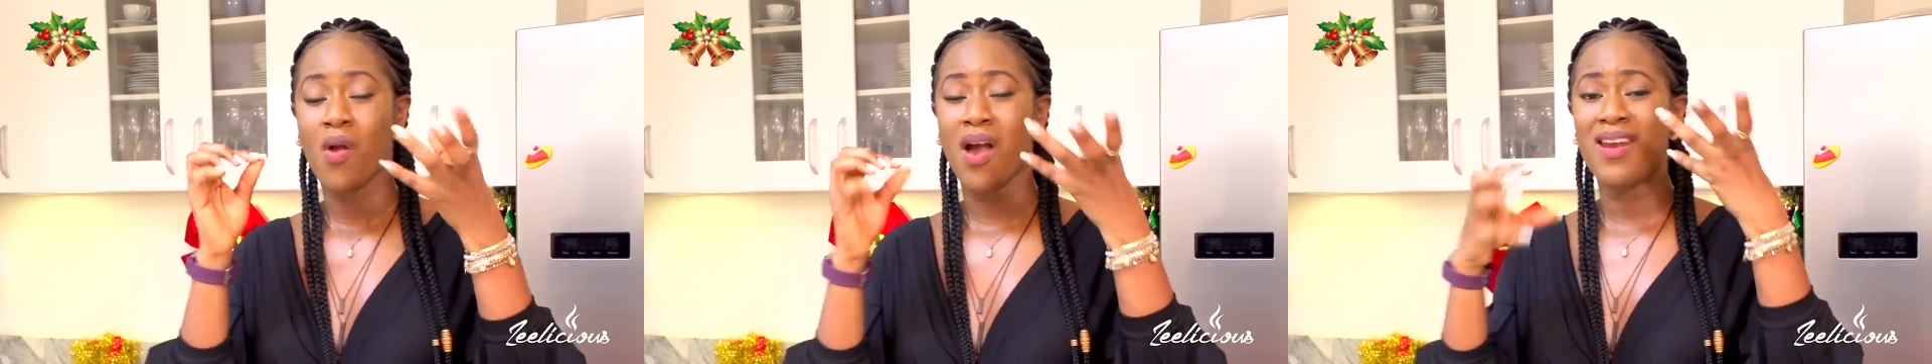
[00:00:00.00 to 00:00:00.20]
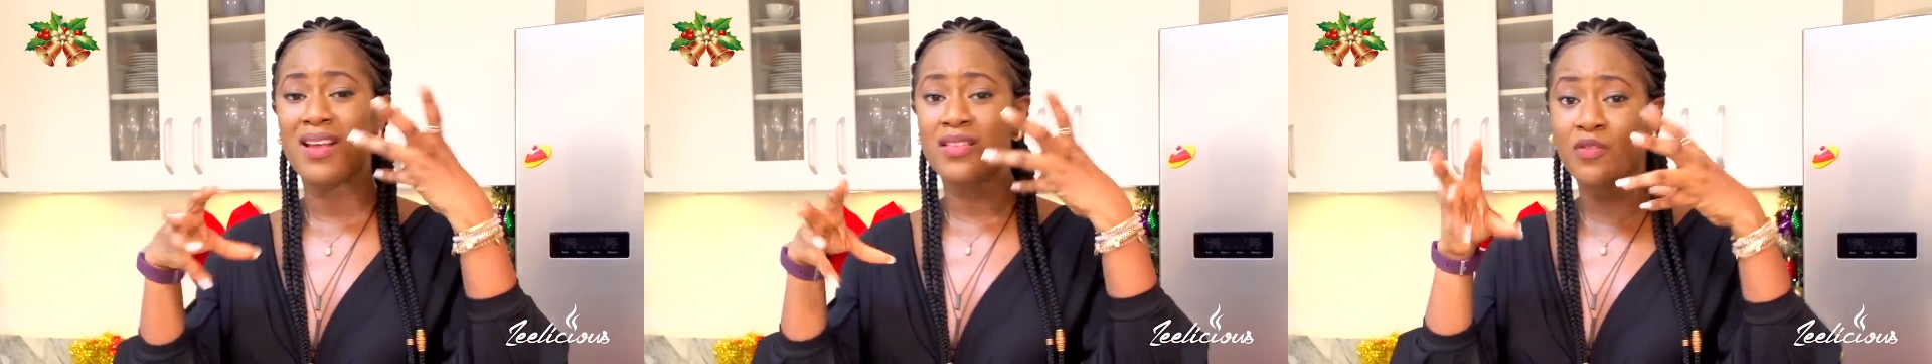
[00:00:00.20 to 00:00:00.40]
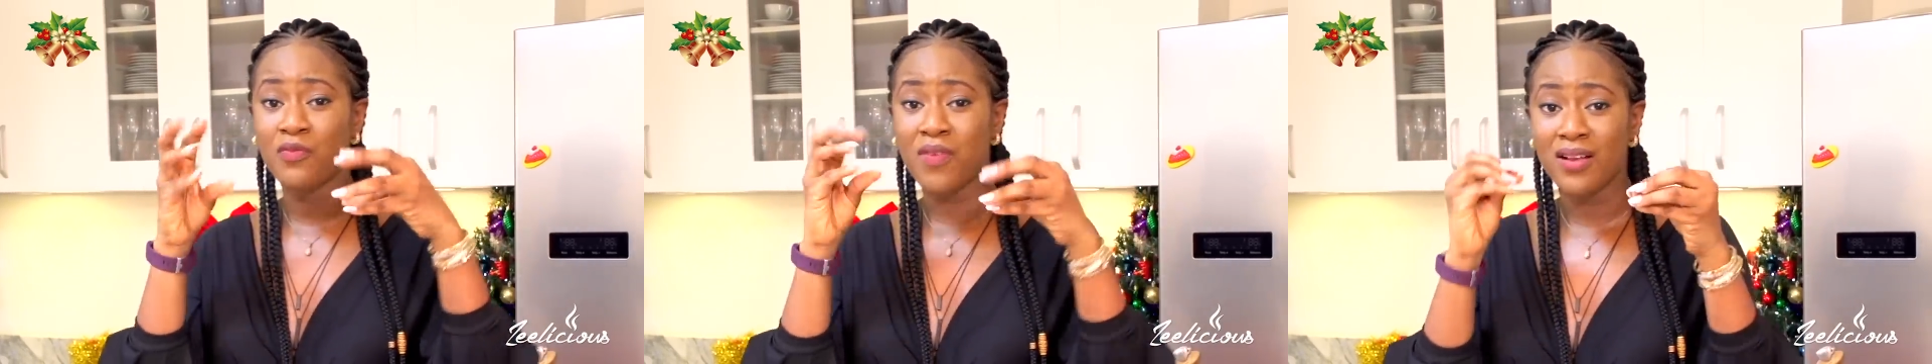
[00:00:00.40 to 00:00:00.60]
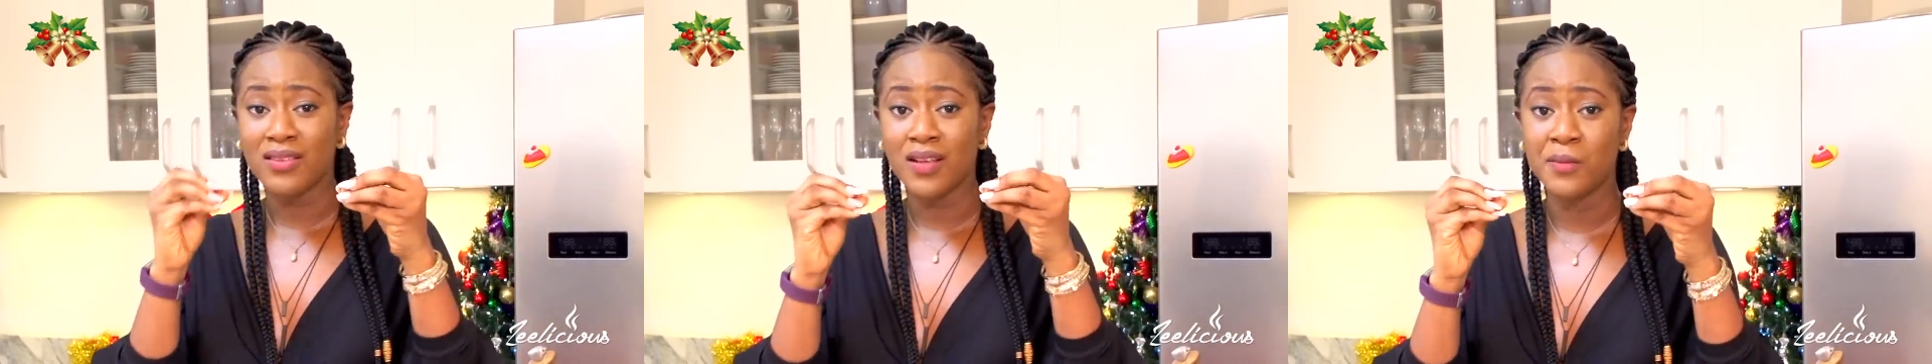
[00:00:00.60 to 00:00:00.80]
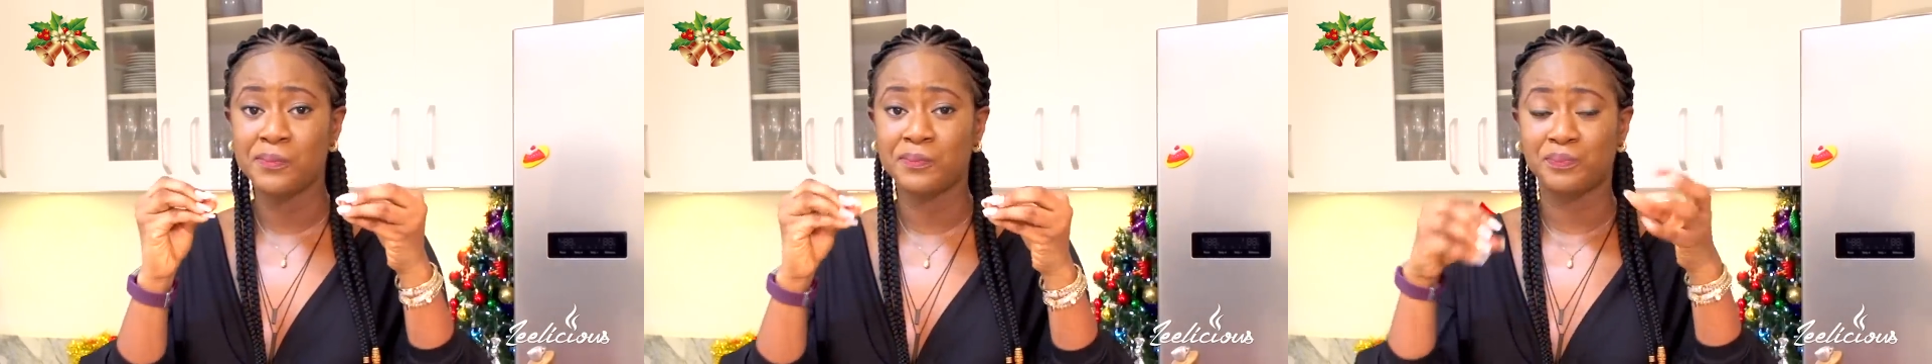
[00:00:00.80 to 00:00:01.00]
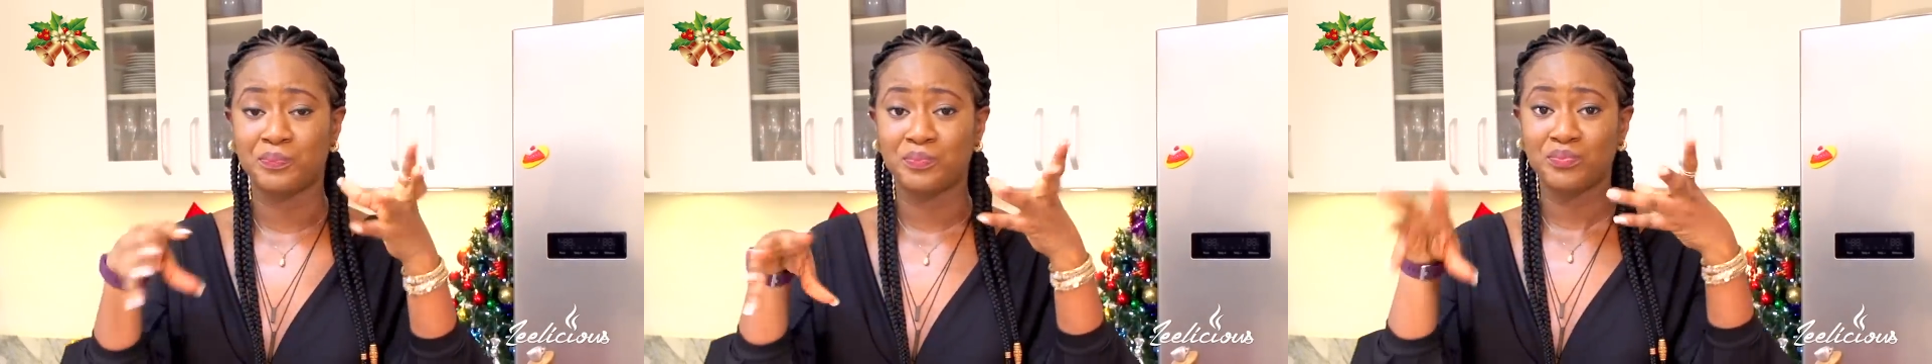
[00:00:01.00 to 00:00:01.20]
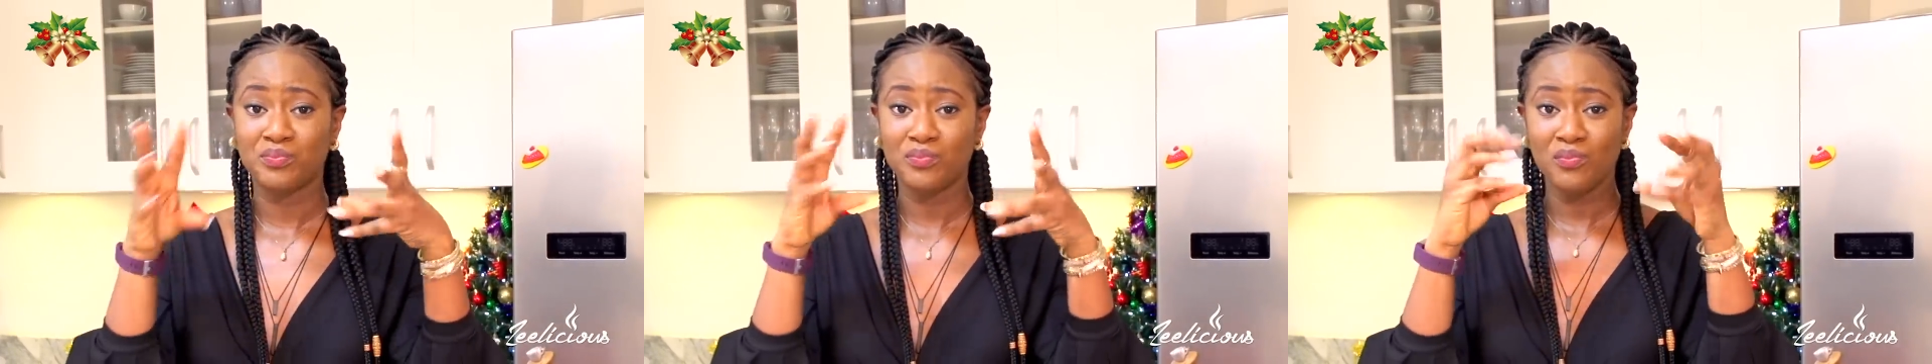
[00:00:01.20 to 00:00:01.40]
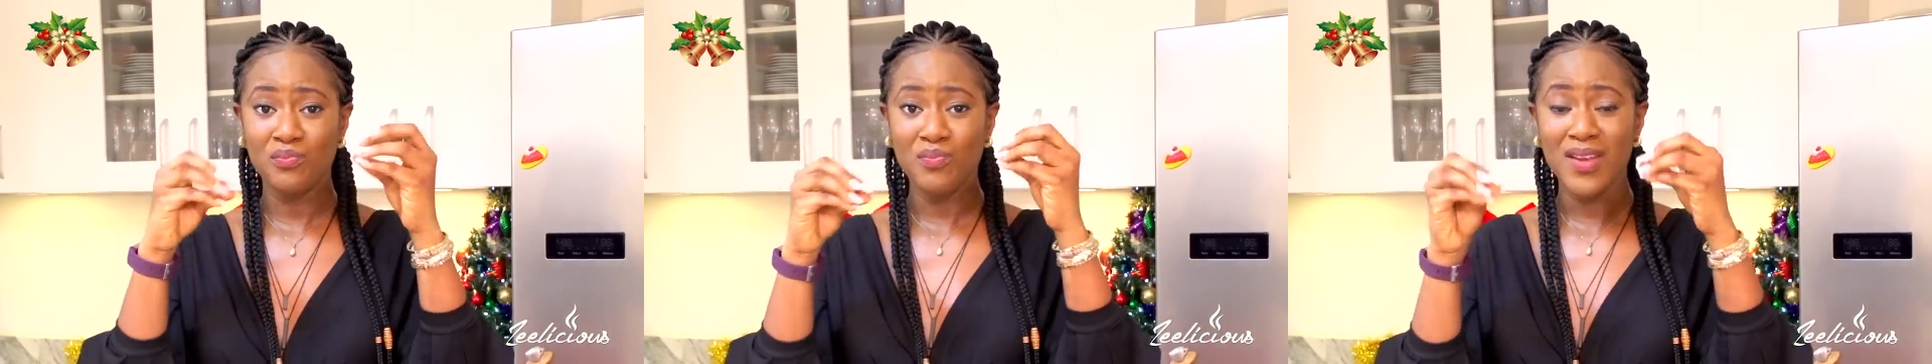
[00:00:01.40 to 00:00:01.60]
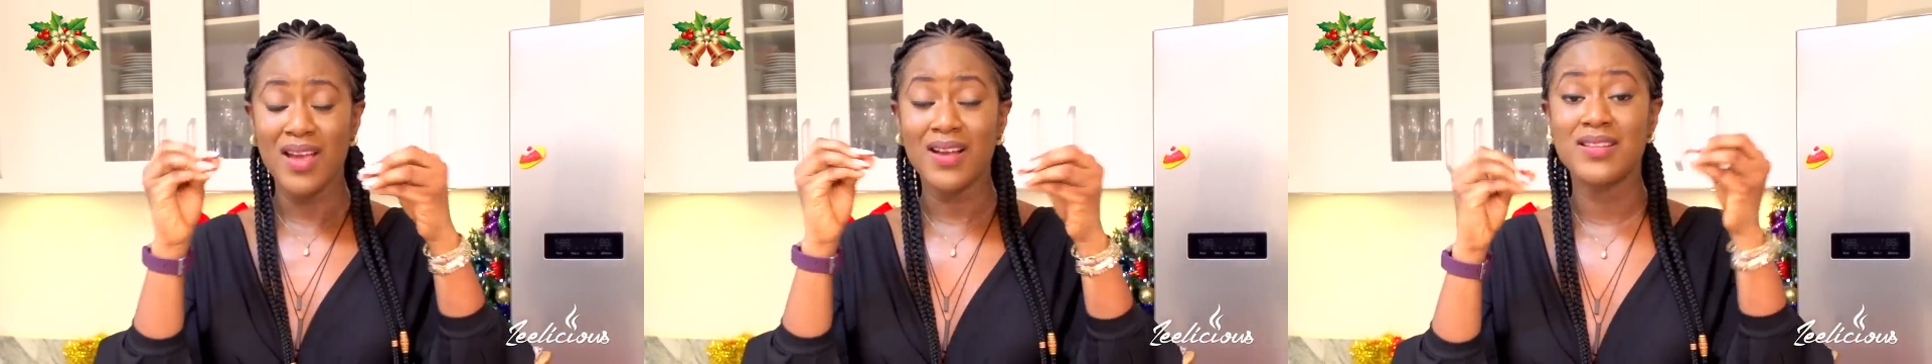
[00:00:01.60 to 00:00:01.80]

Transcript: I like the fact that I